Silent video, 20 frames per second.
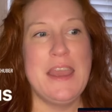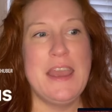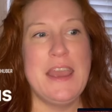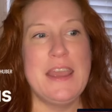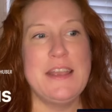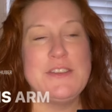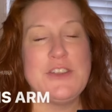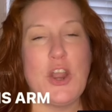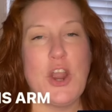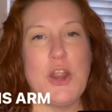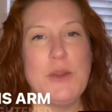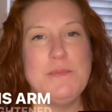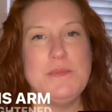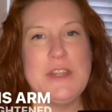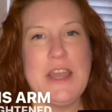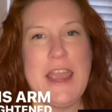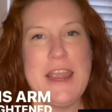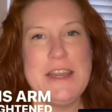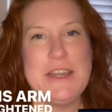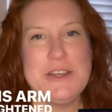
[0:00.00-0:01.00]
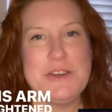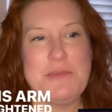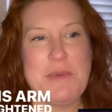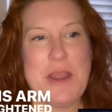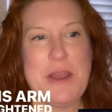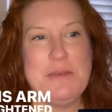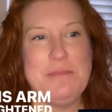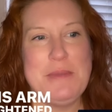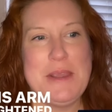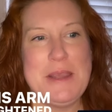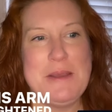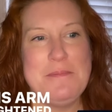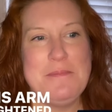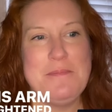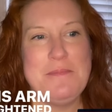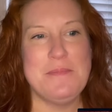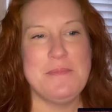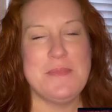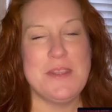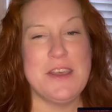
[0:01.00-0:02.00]
His arm tightened around me.
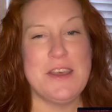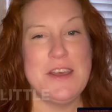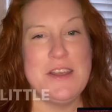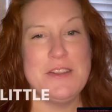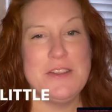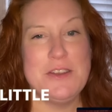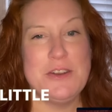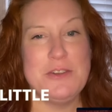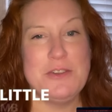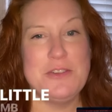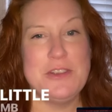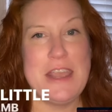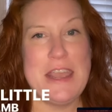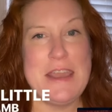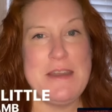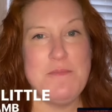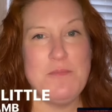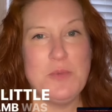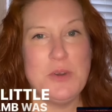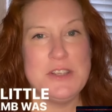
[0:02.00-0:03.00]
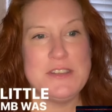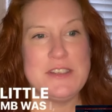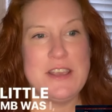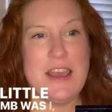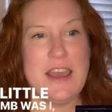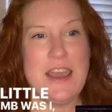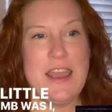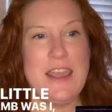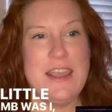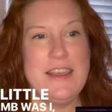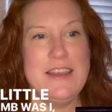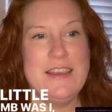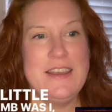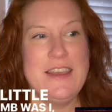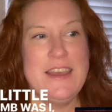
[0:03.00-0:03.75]
A little lamb was I,